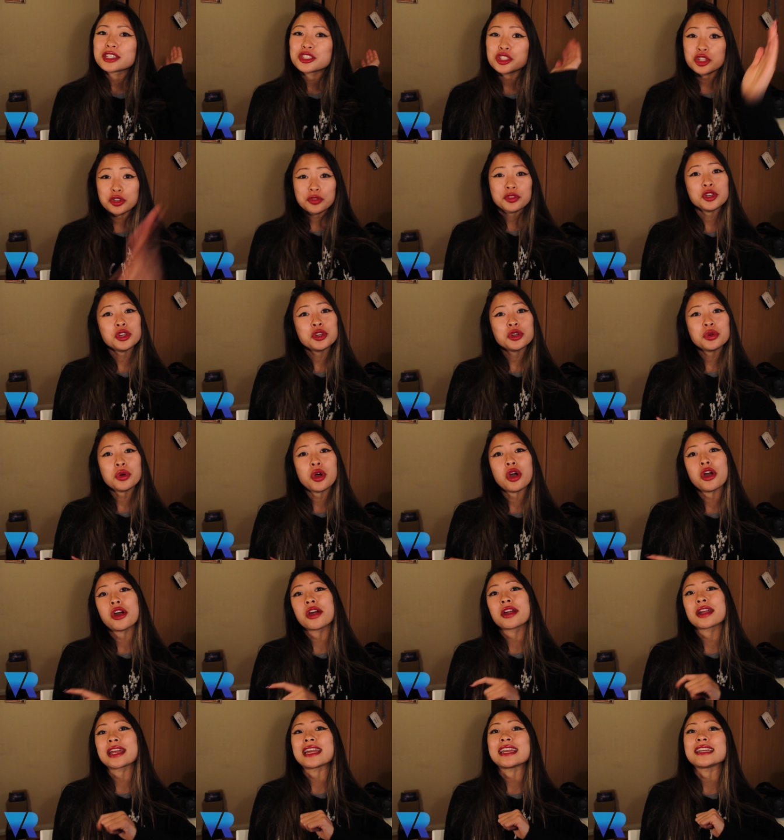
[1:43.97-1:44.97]
So if you
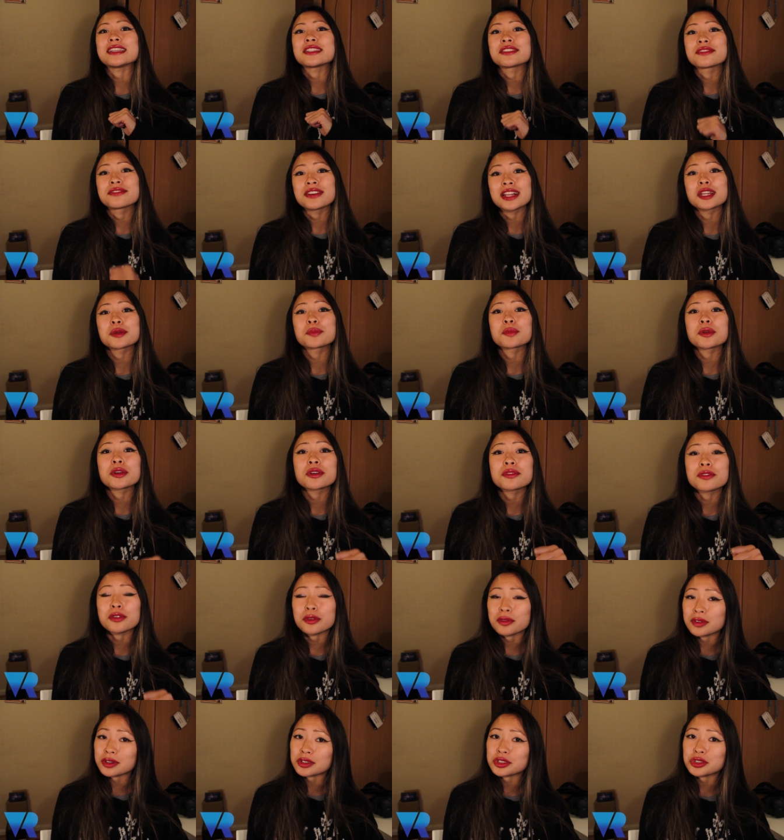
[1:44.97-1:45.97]
are a developer
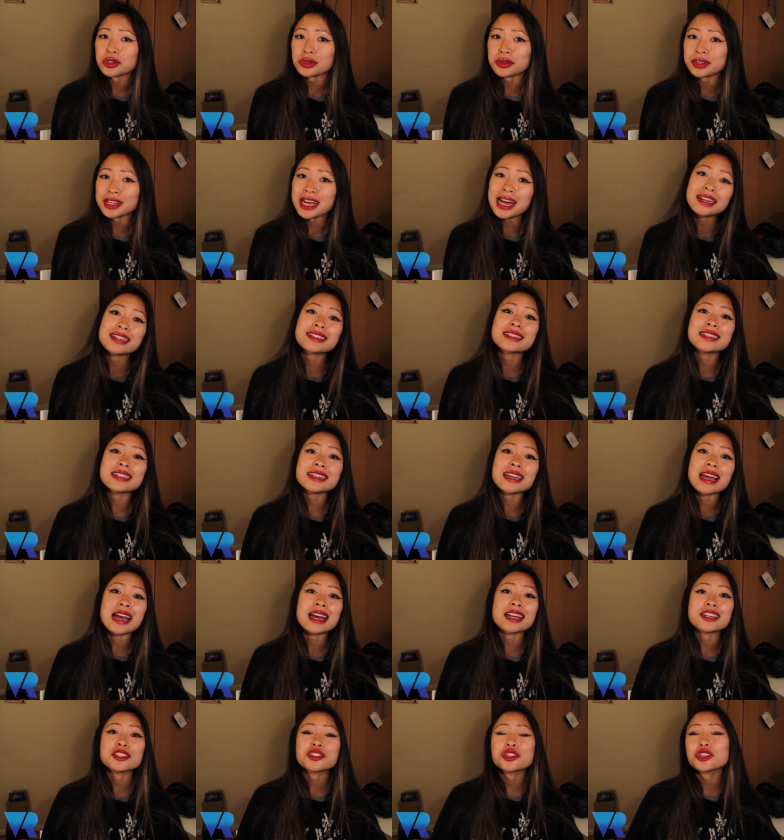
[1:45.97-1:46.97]
for virtual reality
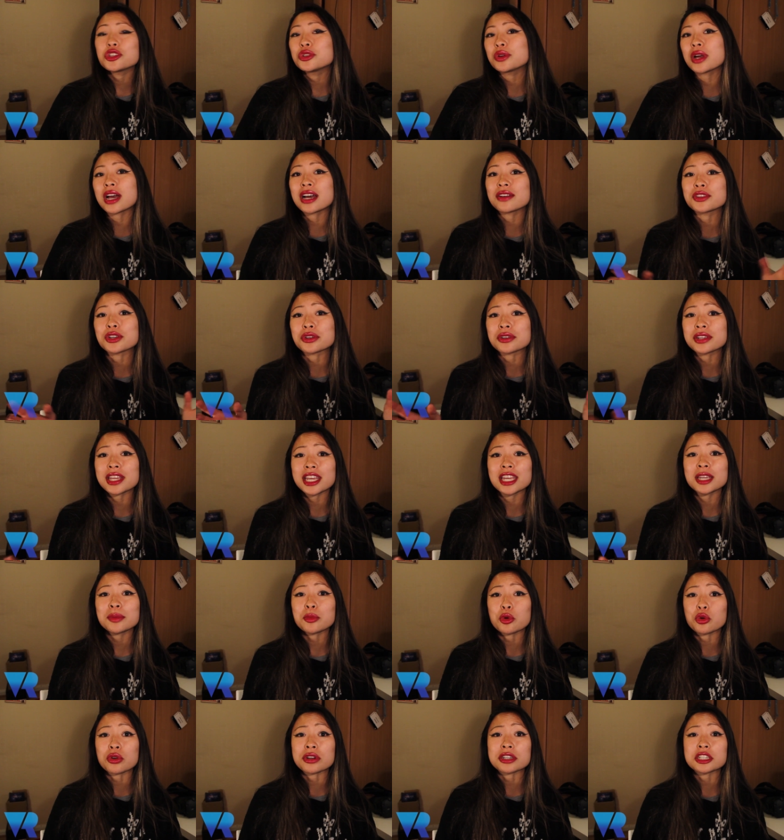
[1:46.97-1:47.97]
and you have your
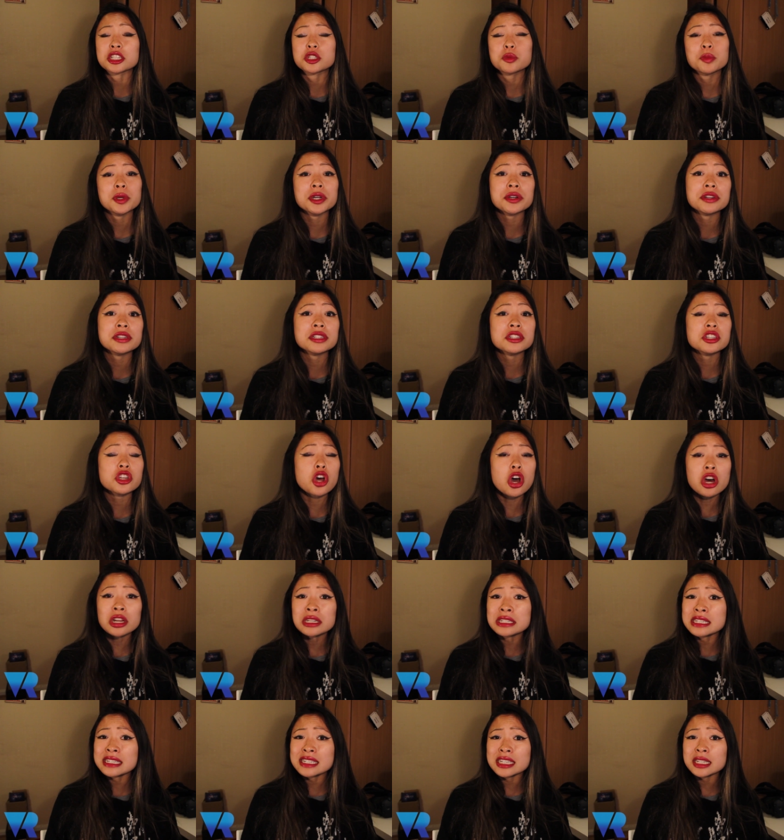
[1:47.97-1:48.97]
game or experience
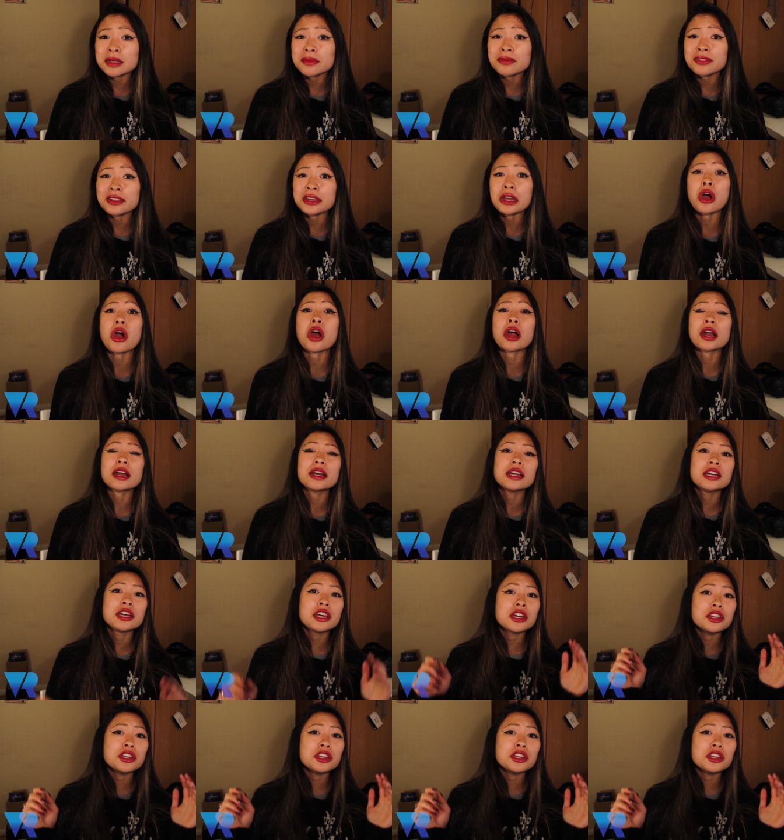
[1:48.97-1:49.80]
on SteamVR,